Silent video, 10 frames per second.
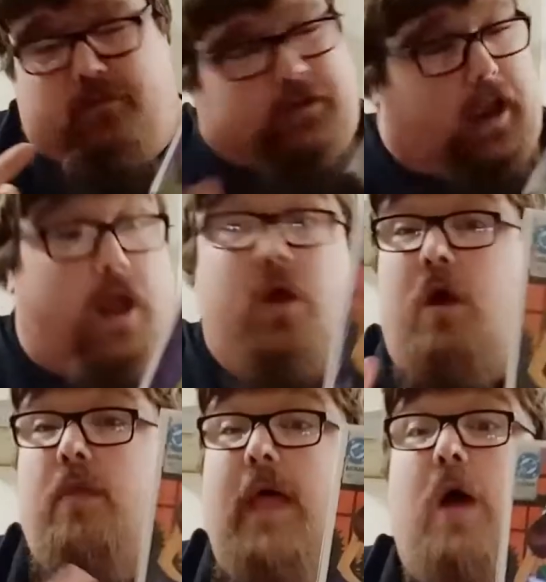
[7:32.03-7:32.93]
yeah,
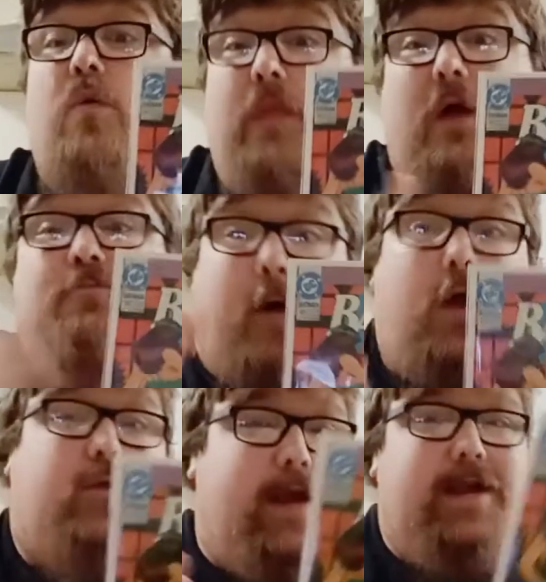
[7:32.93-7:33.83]
that was
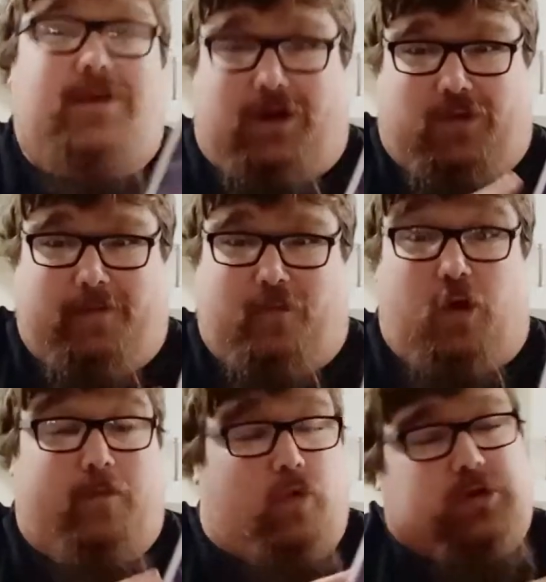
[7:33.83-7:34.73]
part of the reason I got the
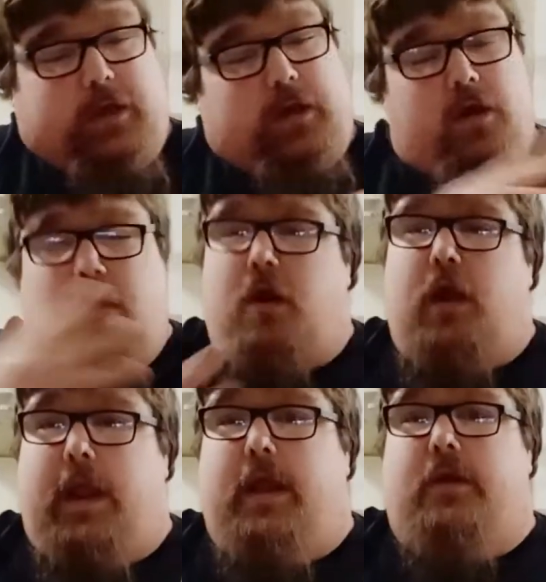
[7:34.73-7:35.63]
book. Obviously,
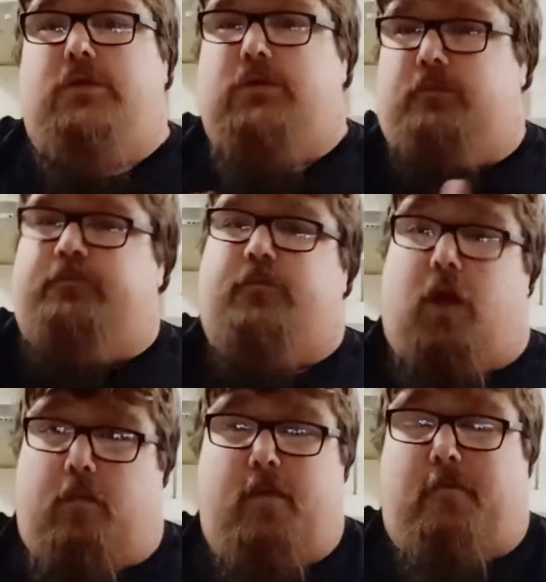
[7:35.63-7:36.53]

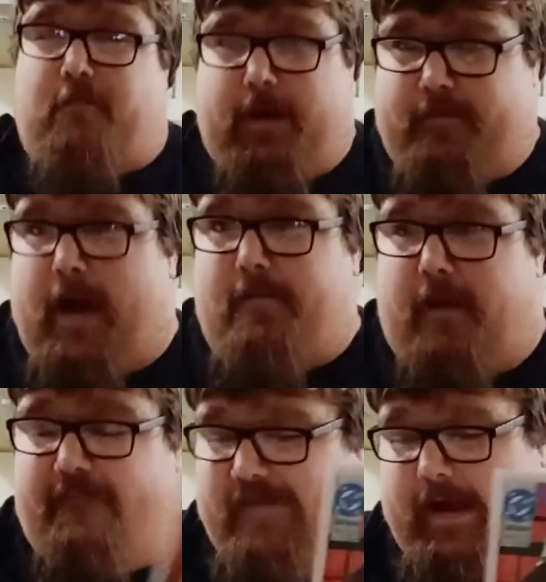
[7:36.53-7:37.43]
I'm a big
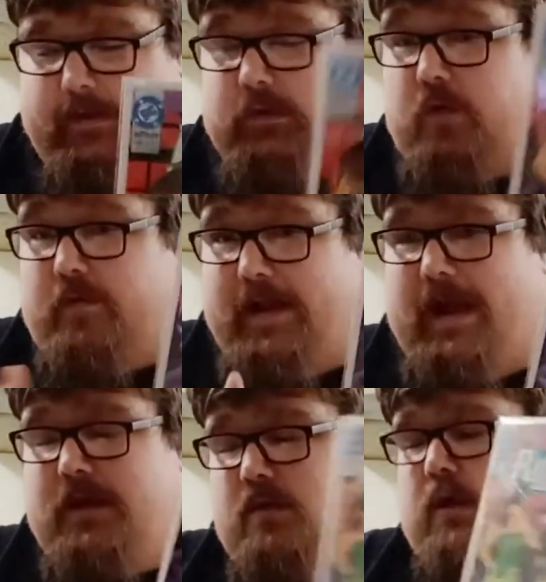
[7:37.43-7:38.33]
Batman fan, so
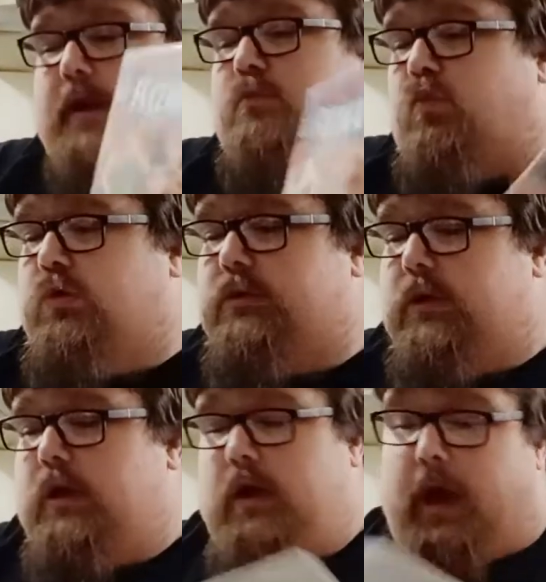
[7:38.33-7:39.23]
that was
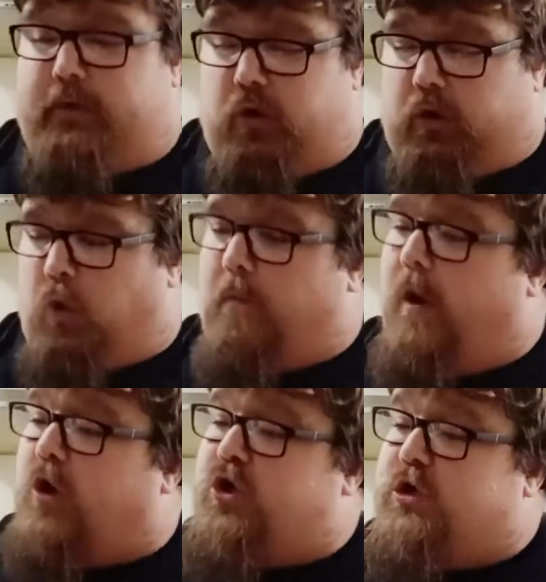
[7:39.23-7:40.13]
a good little
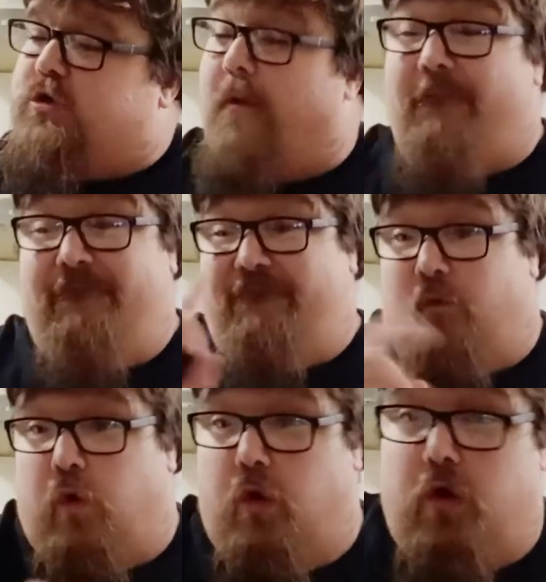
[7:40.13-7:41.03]
purchase
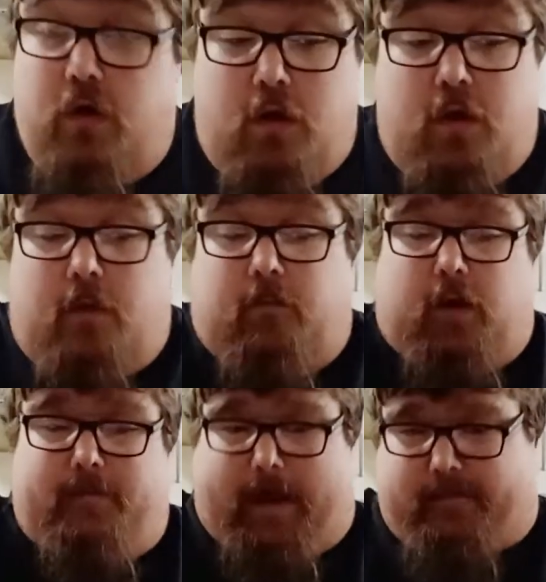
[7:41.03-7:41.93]
for
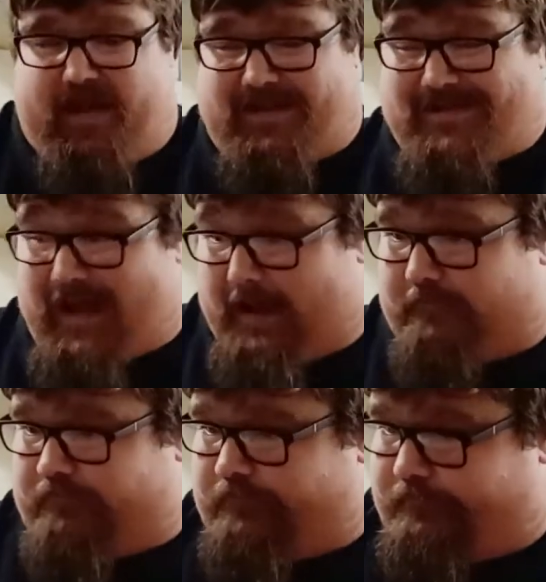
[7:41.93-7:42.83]
my Batman set.